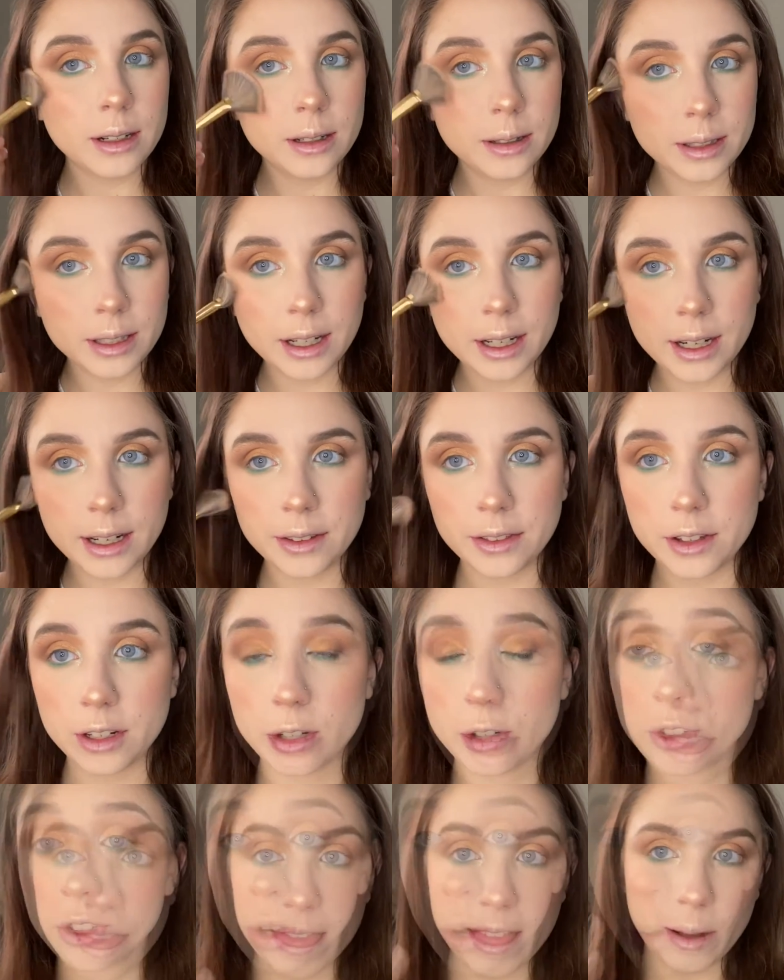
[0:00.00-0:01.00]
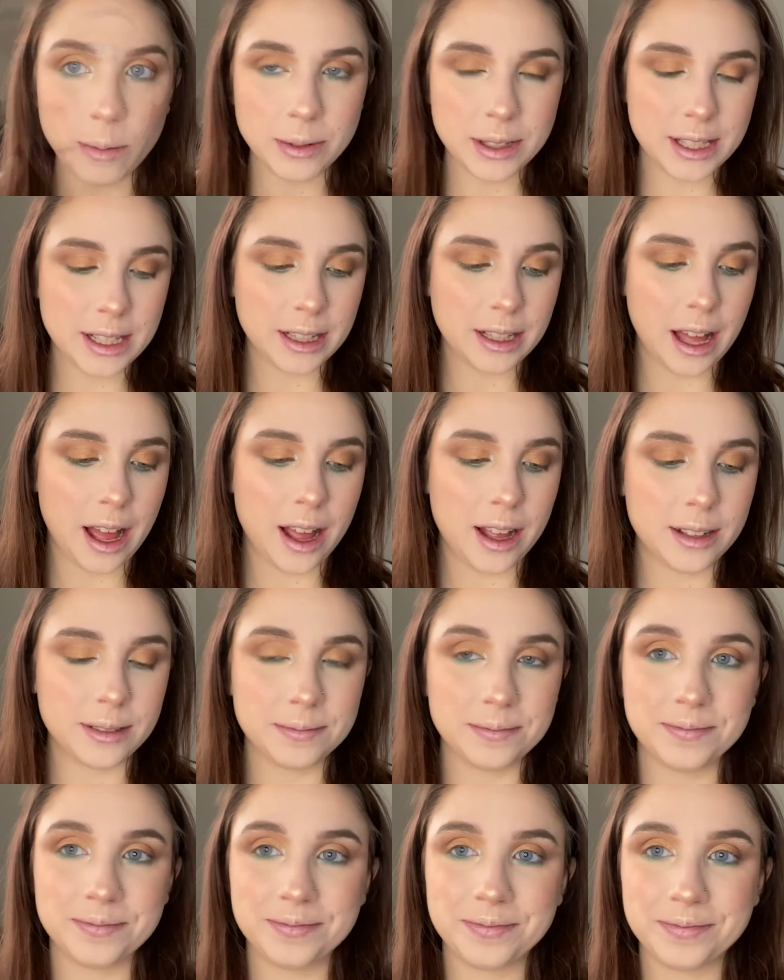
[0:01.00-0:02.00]
Gotta hit the nose. That was a lot.
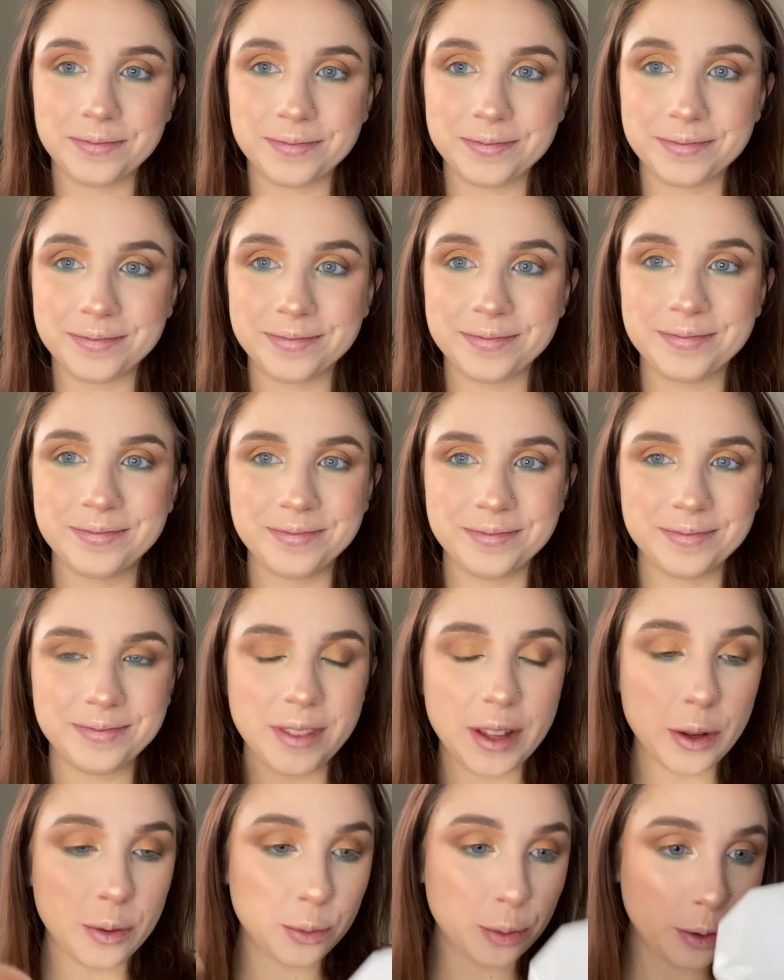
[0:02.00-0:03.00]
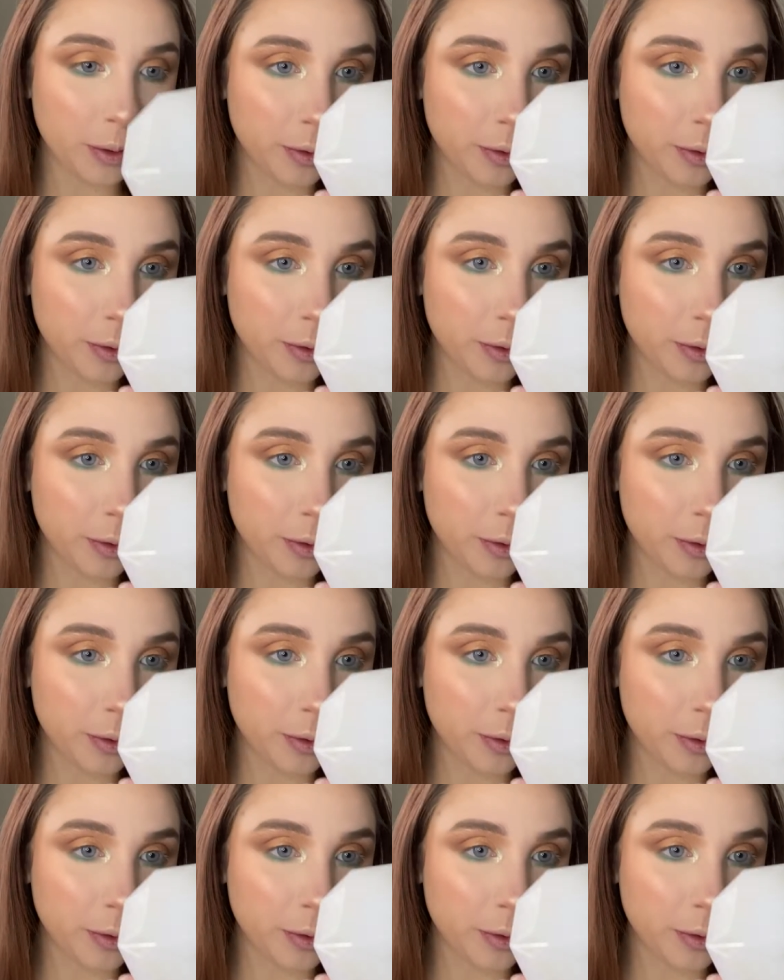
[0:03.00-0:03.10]
We'll